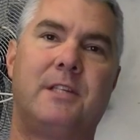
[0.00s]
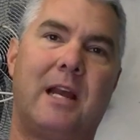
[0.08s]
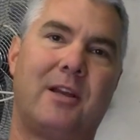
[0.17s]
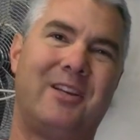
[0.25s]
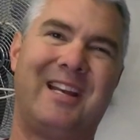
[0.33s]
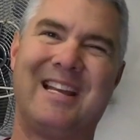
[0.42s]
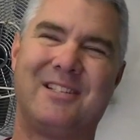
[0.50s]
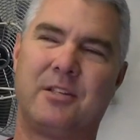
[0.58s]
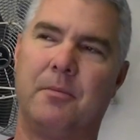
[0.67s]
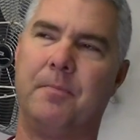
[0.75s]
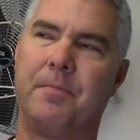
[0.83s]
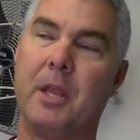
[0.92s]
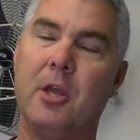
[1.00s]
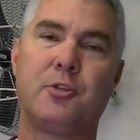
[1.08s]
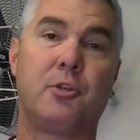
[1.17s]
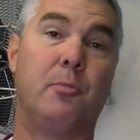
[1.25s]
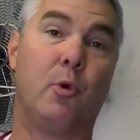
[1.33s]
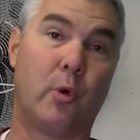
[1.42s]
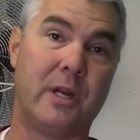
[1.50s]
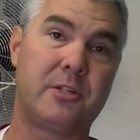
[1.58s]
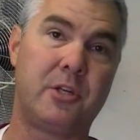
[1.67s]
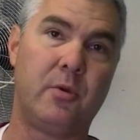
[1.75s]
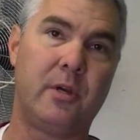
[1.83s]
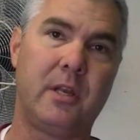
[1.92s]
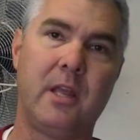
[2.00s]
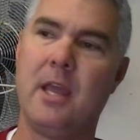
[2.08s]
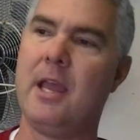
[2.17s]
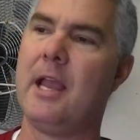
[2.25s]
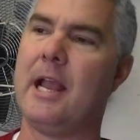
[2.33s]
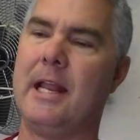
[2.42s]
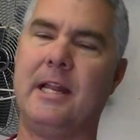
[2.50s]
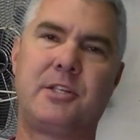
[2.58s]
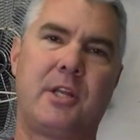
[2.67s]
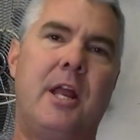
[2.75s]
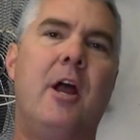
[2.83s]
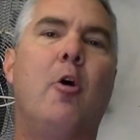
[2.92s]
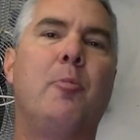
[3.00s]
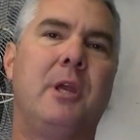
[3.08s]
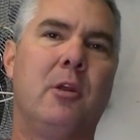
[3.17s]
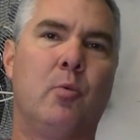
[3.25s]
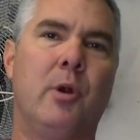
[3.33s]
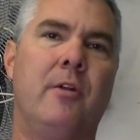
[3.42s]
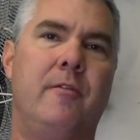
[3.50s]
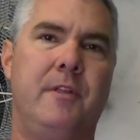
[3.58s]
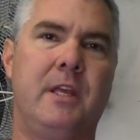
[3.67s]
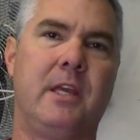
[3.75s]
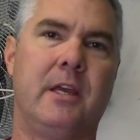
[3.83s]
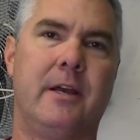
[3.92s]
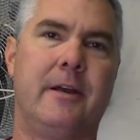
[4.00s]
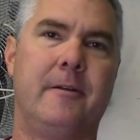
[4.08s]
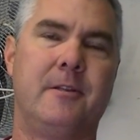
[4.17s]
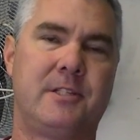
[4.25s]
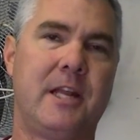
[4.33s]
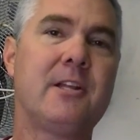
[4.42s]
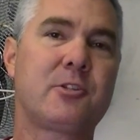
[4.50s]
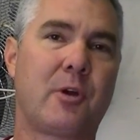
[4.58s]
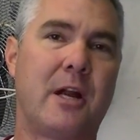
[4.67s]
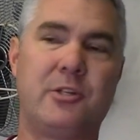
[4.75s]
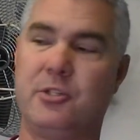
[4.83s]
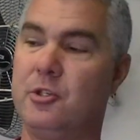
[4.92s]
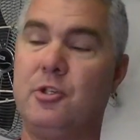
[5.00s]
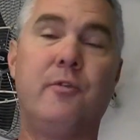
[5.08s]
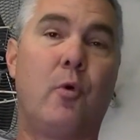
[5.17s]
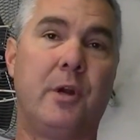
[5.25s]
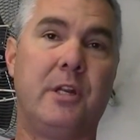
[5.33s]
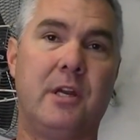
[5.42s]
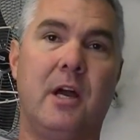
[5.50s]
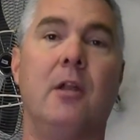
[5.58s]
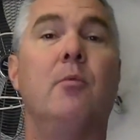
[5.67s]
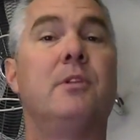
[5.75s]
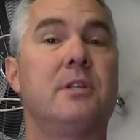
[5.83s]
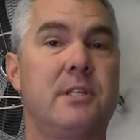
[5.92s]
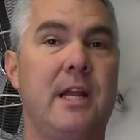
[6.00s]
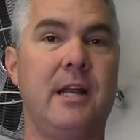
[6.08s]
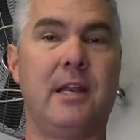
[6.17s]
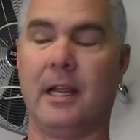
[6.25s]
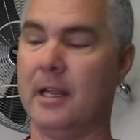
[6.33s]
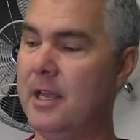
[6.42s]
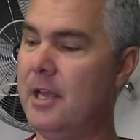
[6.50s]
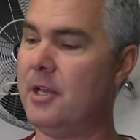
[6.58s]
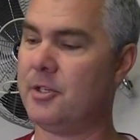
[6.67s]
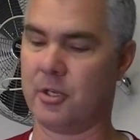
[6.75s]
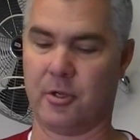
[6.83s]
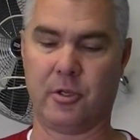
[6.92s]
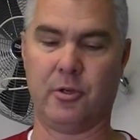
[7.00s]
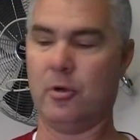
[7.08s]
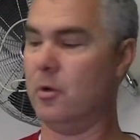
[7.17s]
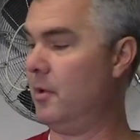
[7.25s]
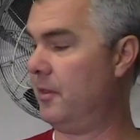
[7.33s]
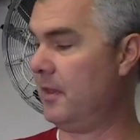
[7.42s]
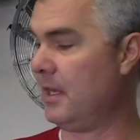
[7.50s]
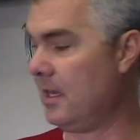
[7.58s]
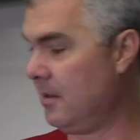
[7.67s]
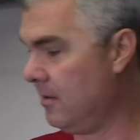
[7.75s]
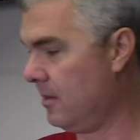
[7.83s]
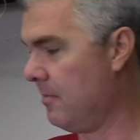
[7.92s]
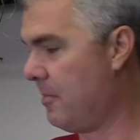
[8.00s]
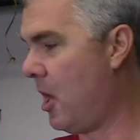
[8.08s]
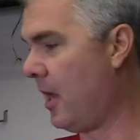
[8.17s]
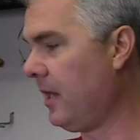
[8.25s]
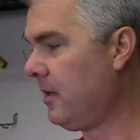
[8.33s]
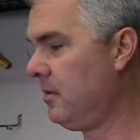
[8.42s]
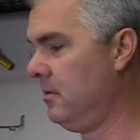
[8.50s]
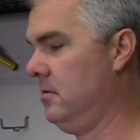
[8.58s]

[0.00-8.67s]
actually has some grit to it, and it's going to help get rid of the sand scratches that you've already done with the sanding. So you do it with the bonnet,